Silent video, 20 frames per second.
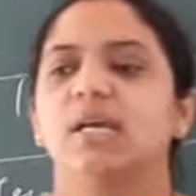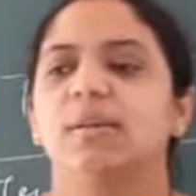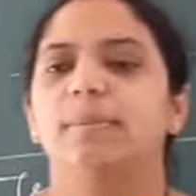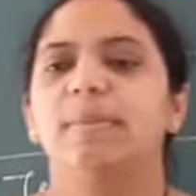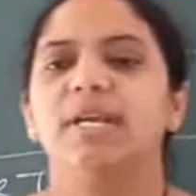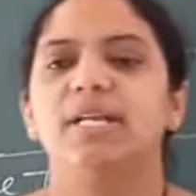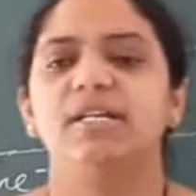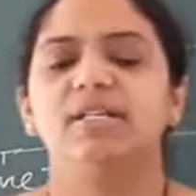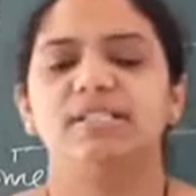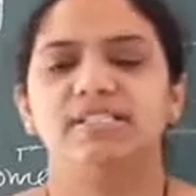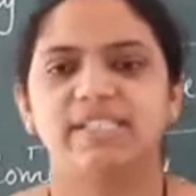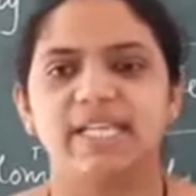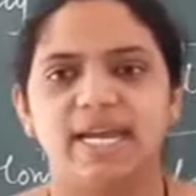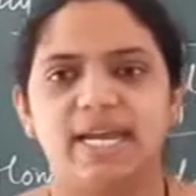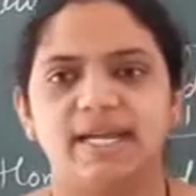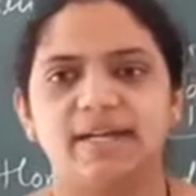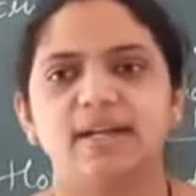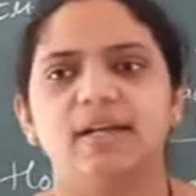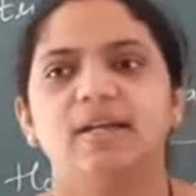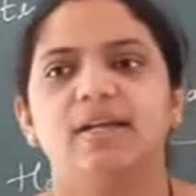been
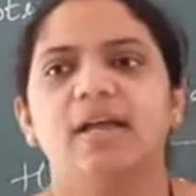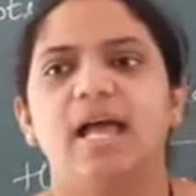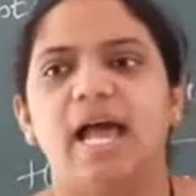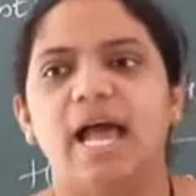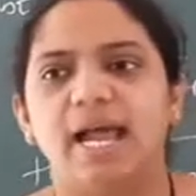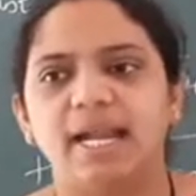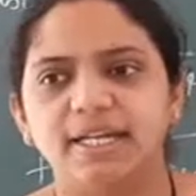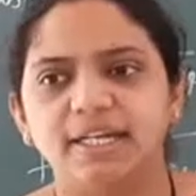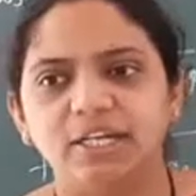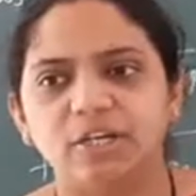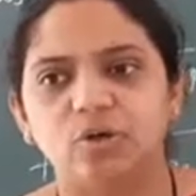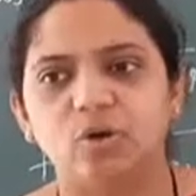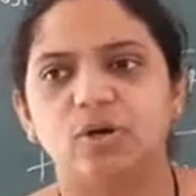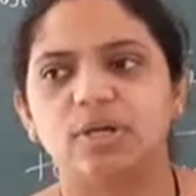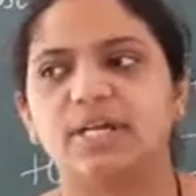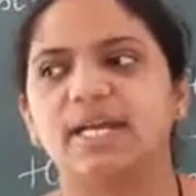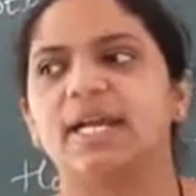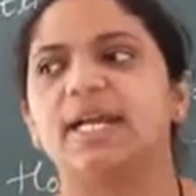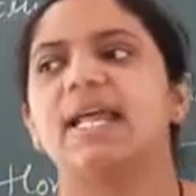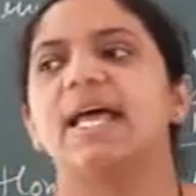said and
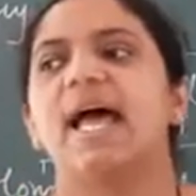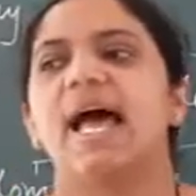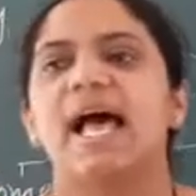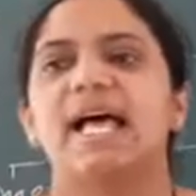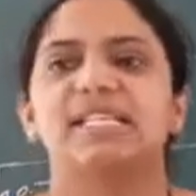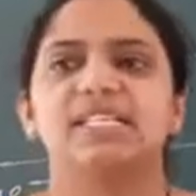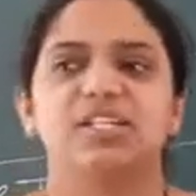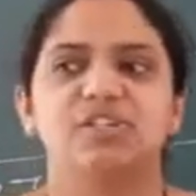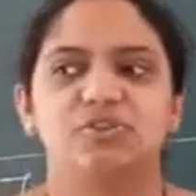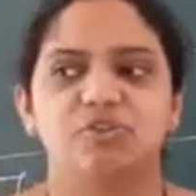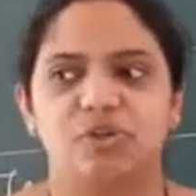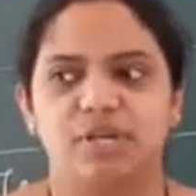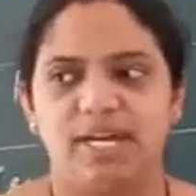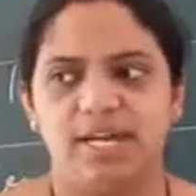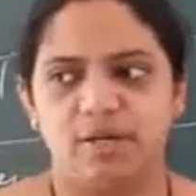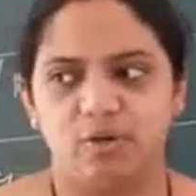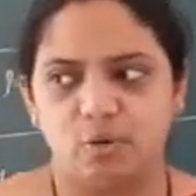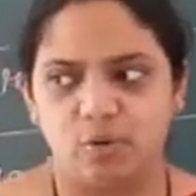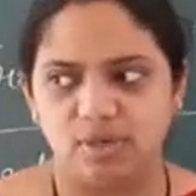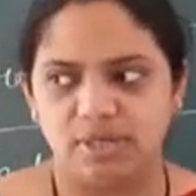denoted as a
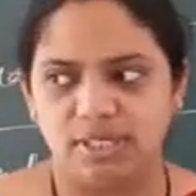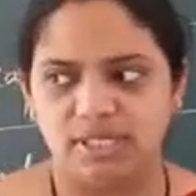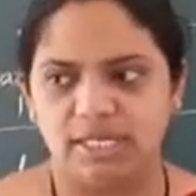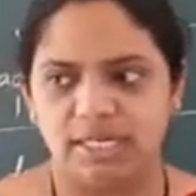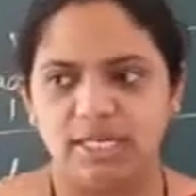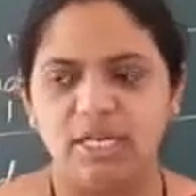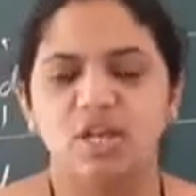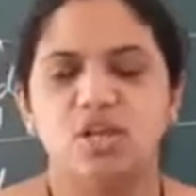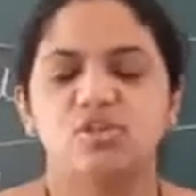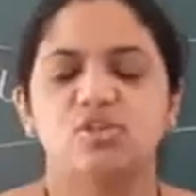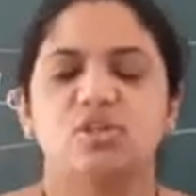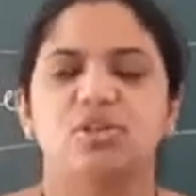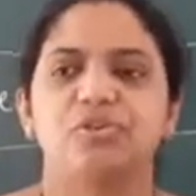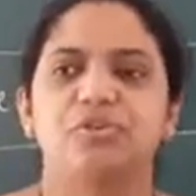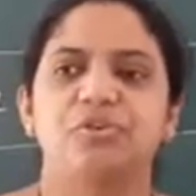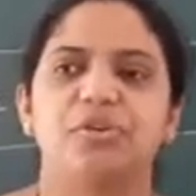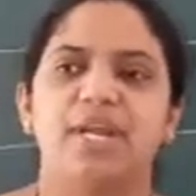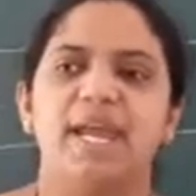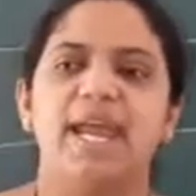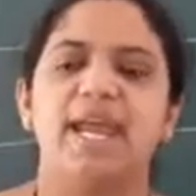trade only. So
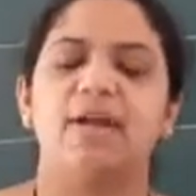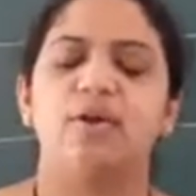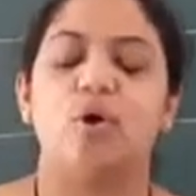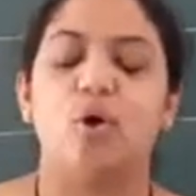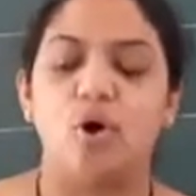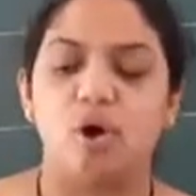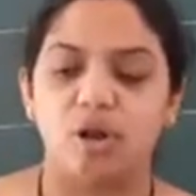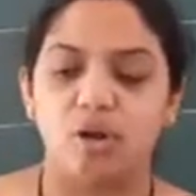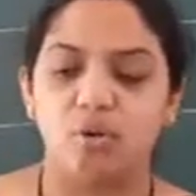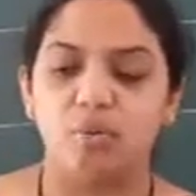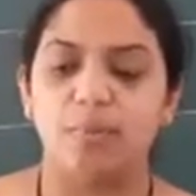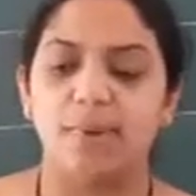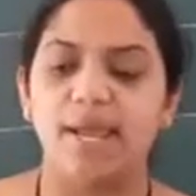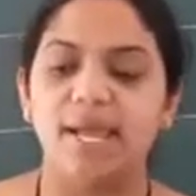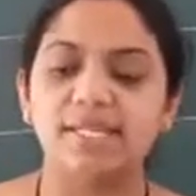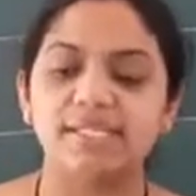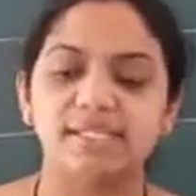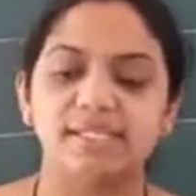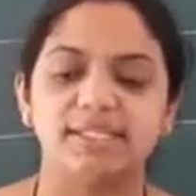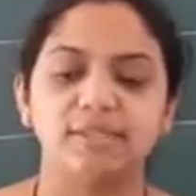trade
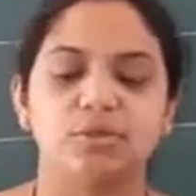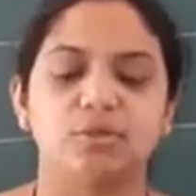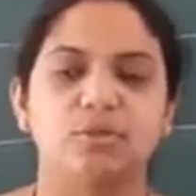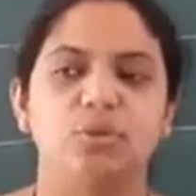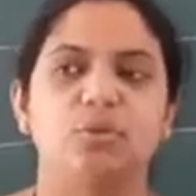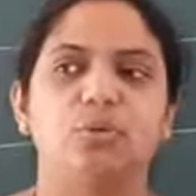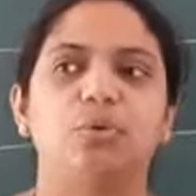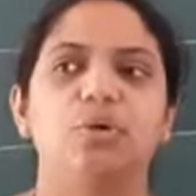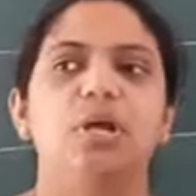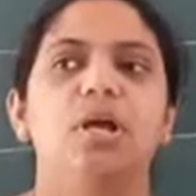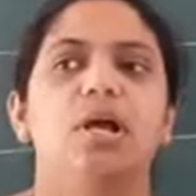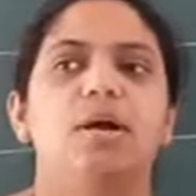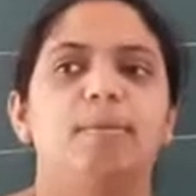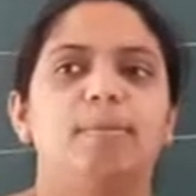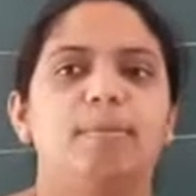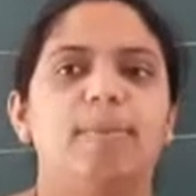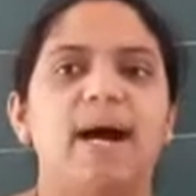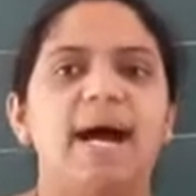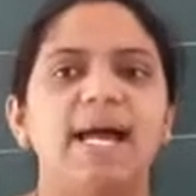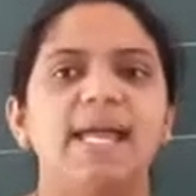always include
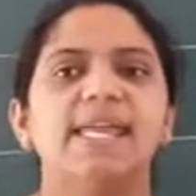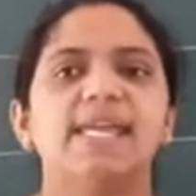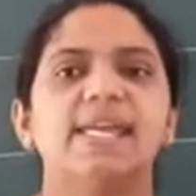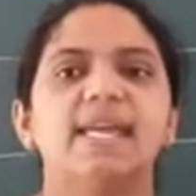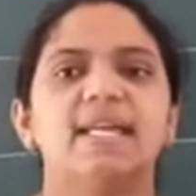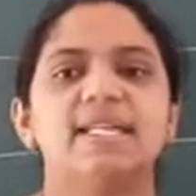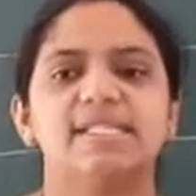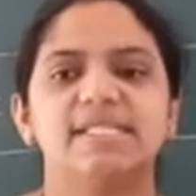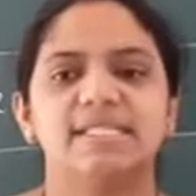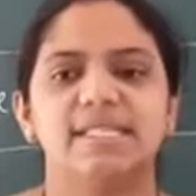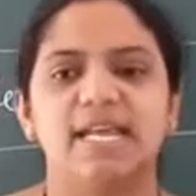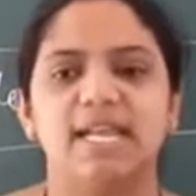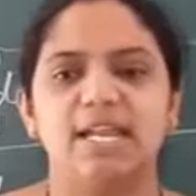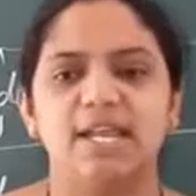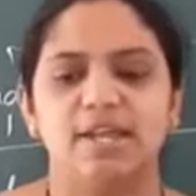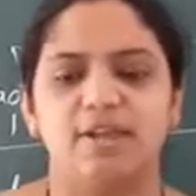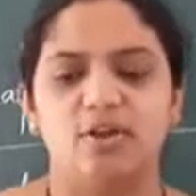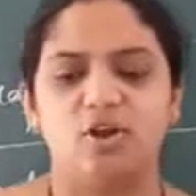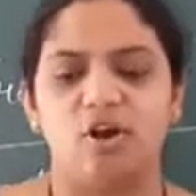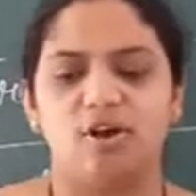buying and
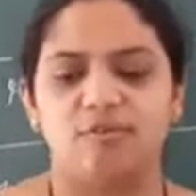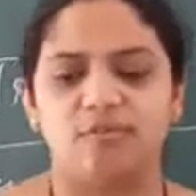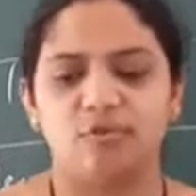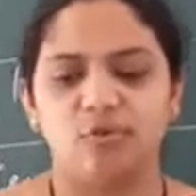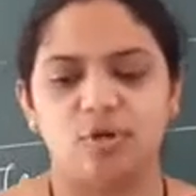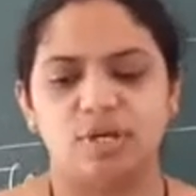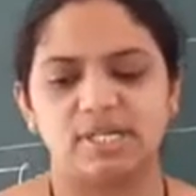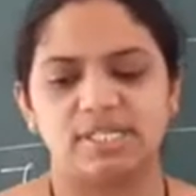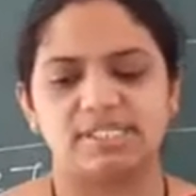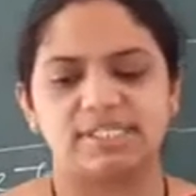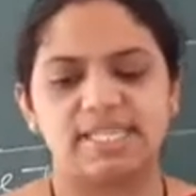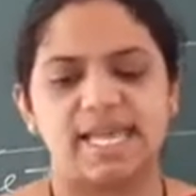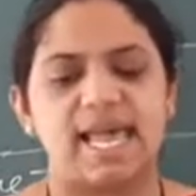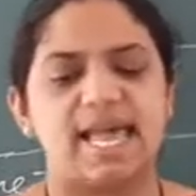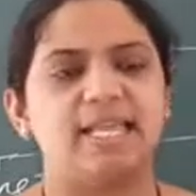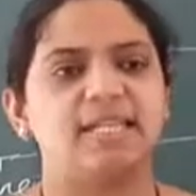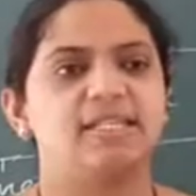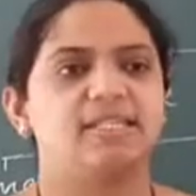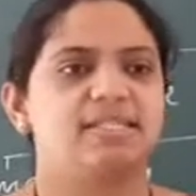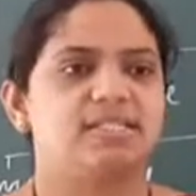selling of goods
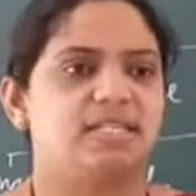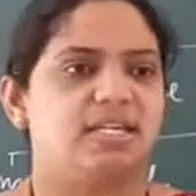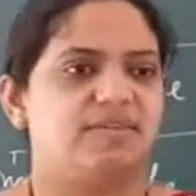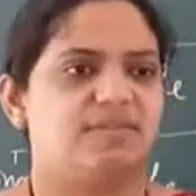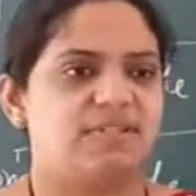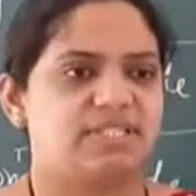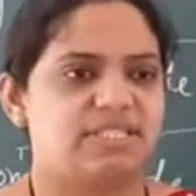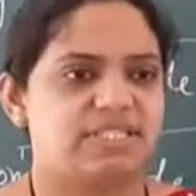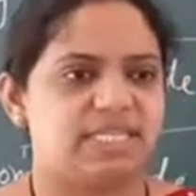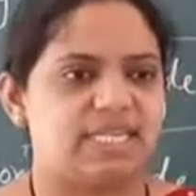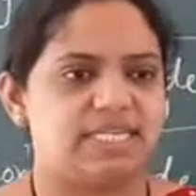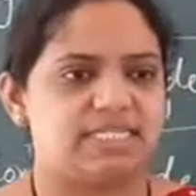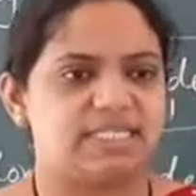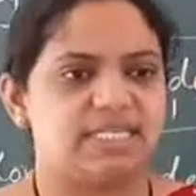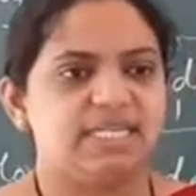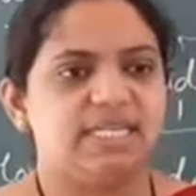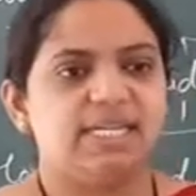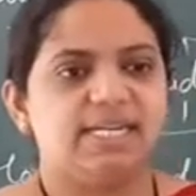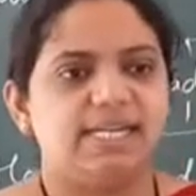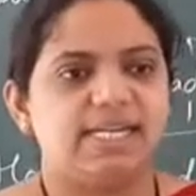and services.
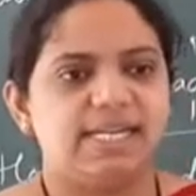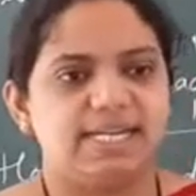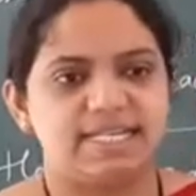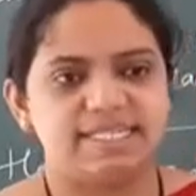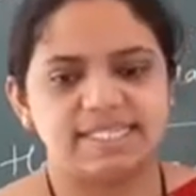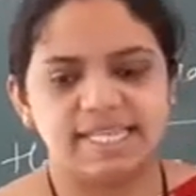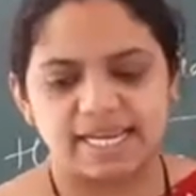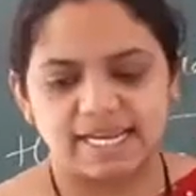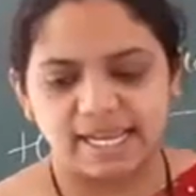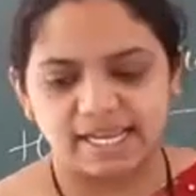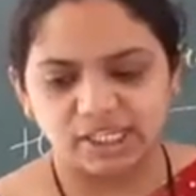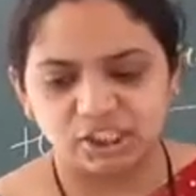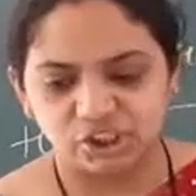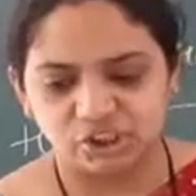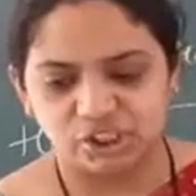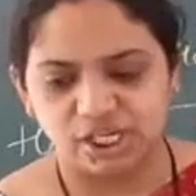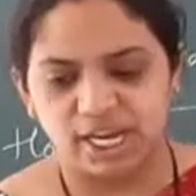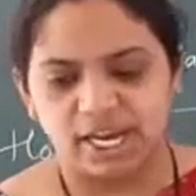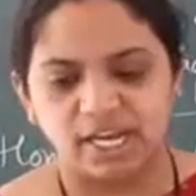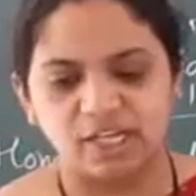It is an
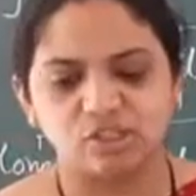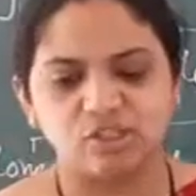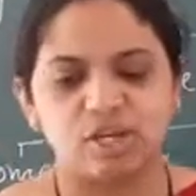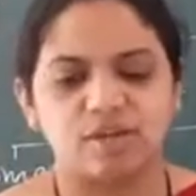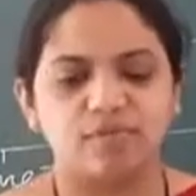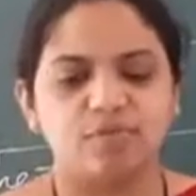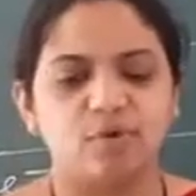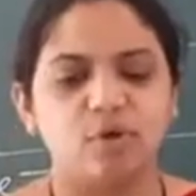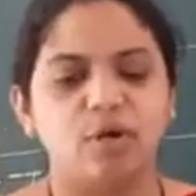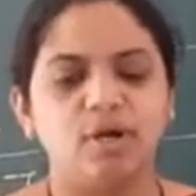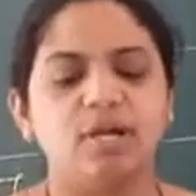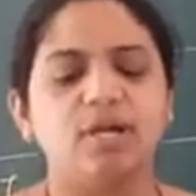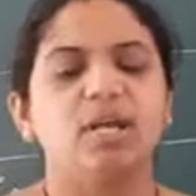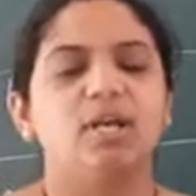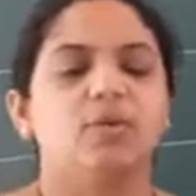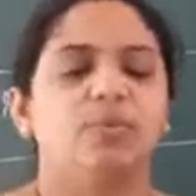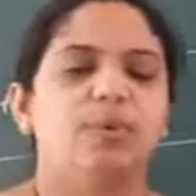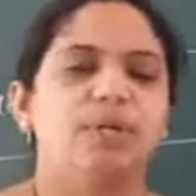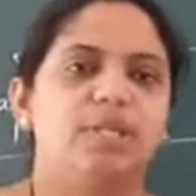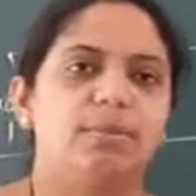exchange of
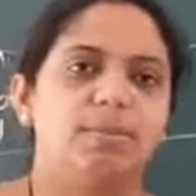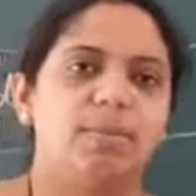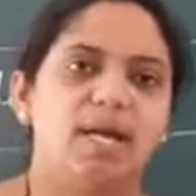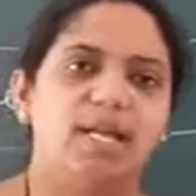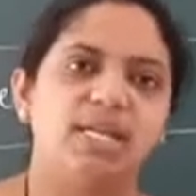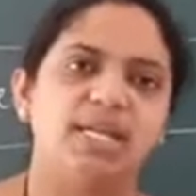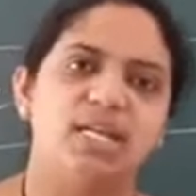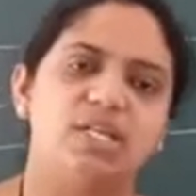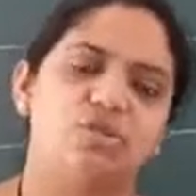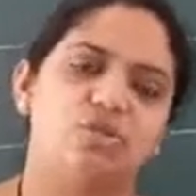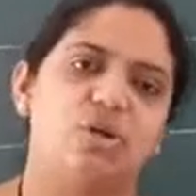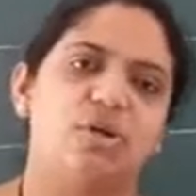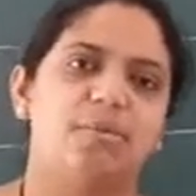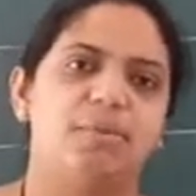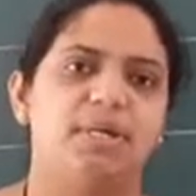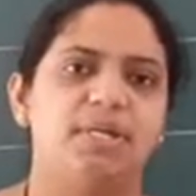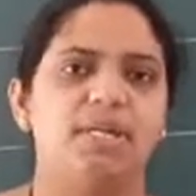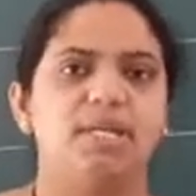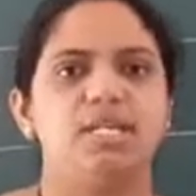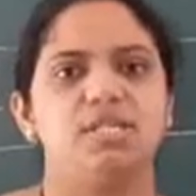good with monies or
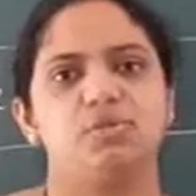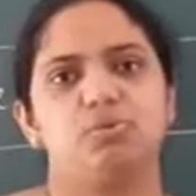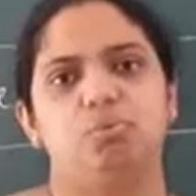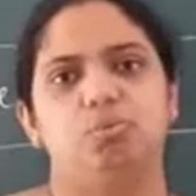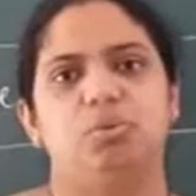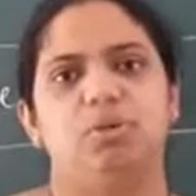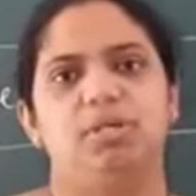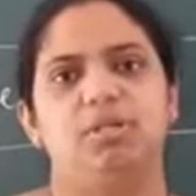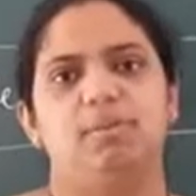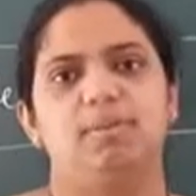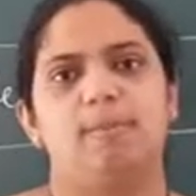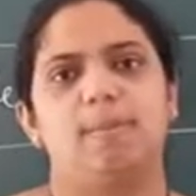money's worth.